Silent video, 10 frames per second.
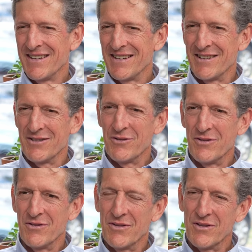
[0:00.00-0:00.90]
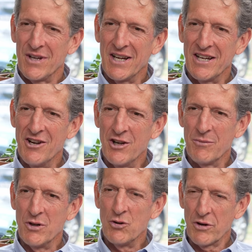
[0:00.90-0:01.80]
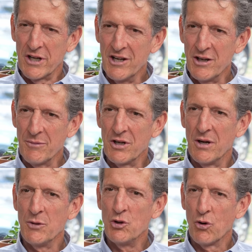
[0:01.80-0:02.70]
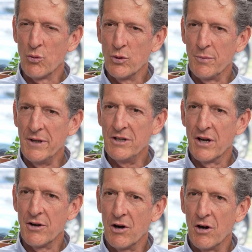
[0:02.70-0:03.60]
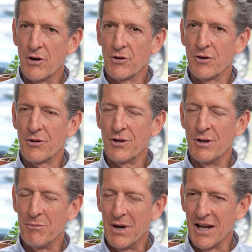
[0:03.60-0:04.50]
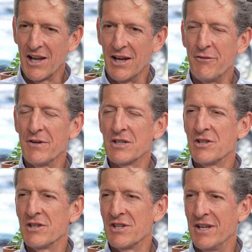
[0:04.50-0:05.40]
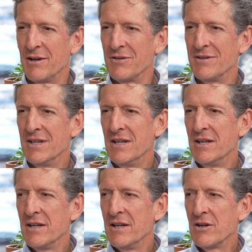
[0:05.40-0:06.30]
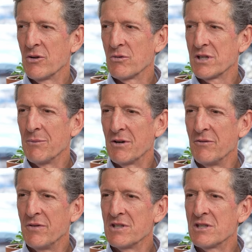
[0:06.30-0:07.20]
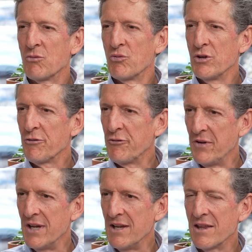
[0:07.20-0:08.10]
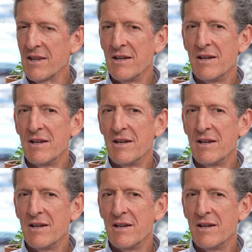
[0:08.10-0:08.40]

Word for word: Uh, thy kingdom, your kingdom come, your will be done on earth in my life as it is in heaven. In other words, I'm convinced that real faith,